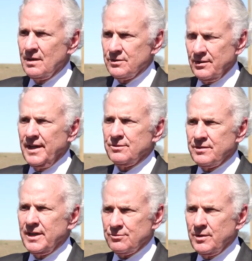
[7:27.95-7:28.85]
So that's
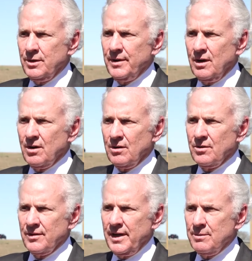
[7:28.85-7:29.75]
that's where we are
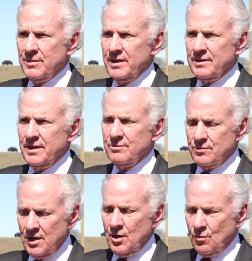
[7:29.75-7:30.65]
on that. But it, it
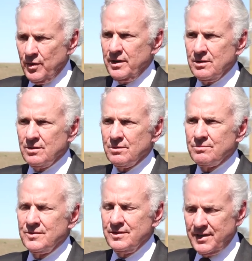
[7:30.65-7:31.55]
we are
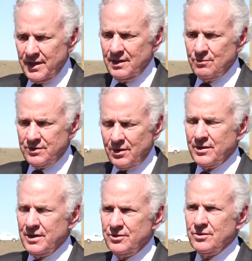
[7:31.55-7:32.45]
dealing,
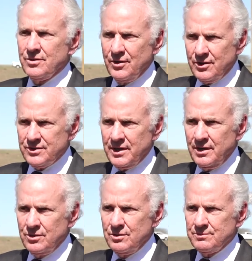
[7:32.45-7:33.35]
talking to the nursing
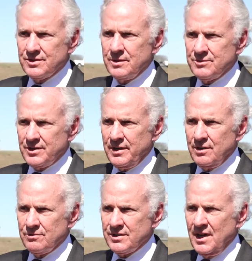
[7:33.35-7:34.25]
homes
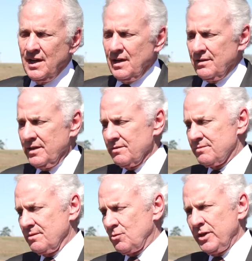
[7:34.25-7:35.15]
themselves.
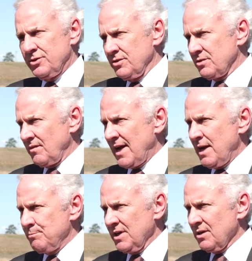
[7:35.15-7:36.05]
There's questions of
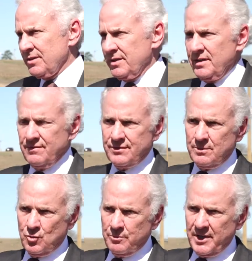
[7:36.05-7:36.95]
liability if
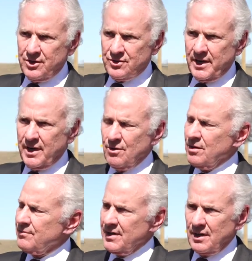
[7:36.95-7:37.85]
someone makes an
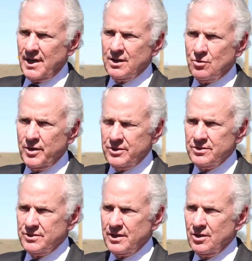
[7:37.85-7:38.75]
error. There are a lot of
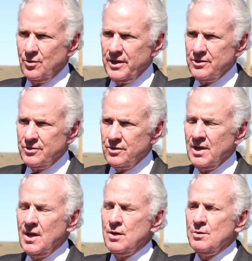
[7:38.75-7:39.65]
questions that go into it,
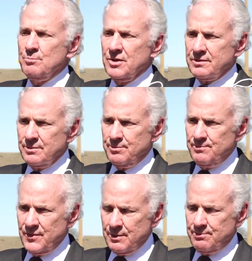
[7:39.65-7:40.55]
but the,
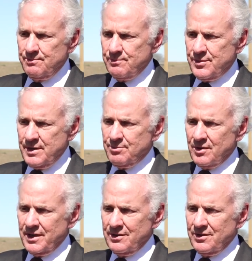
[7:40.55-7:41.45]
the
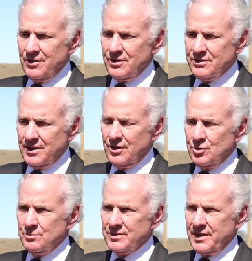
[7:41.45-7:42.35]
people in the nursing
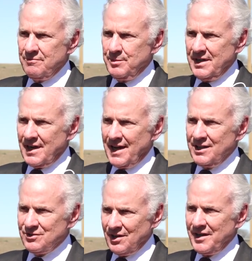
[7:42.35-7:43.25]
homes have been
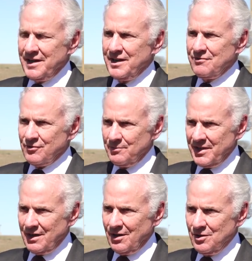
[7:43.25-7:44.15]
isolated from
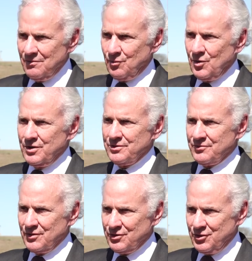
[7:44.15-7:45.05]
their loved ones
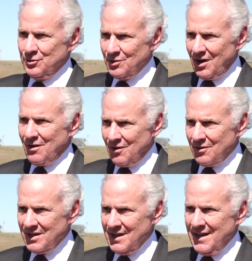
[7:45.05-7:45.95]
for too
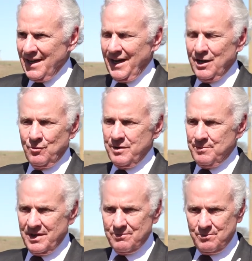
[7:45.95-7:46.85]
long, and
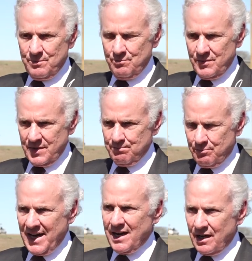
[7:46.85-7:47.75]
we've been
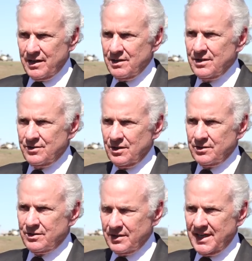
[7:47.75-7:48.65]
battling to,
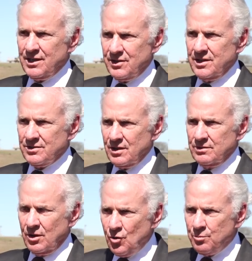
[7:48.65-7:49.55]
to get this
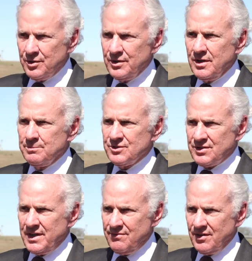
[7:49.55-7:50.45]
opened up
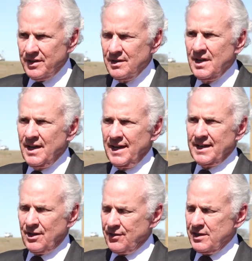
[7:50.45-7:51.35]
safely,
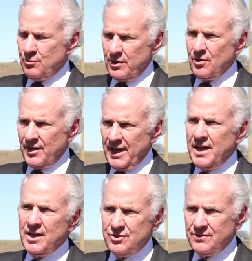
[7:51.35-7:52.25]
and I think we're on the
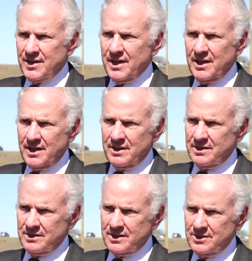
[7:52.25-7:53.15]
edge of getting it
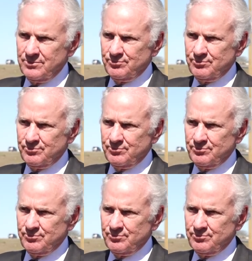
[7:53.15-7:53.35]
done.